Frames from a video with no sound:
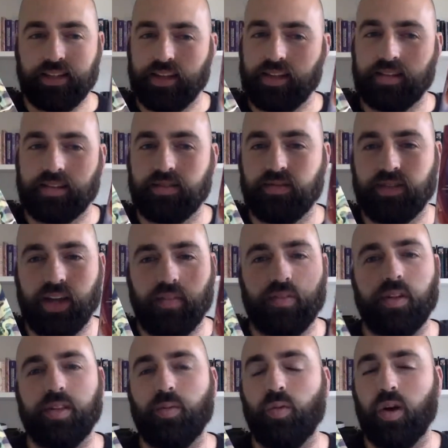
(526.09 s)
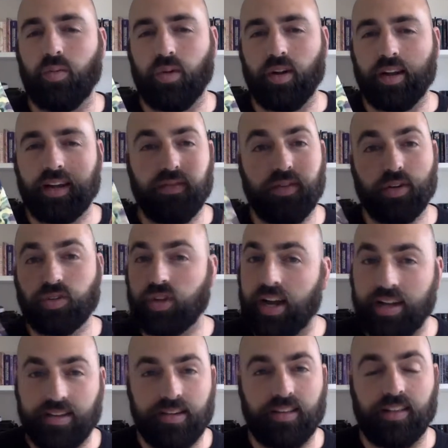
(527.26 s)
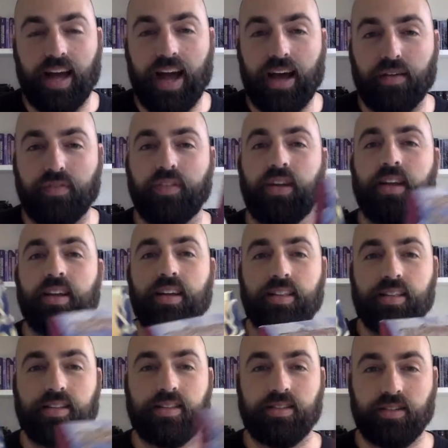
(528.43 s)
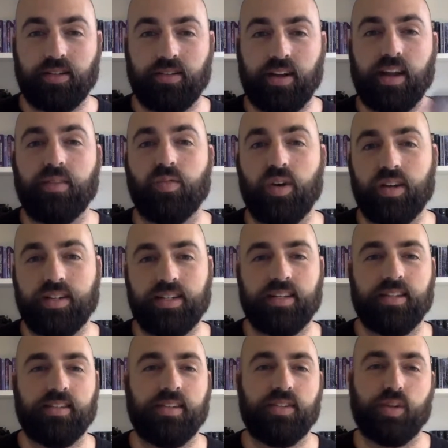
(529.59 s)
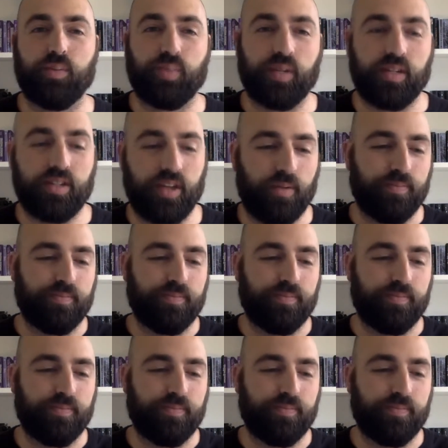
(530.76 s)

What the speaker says: It is definitely the one where, like, if you're trying to laugh, this is a great one to jump into.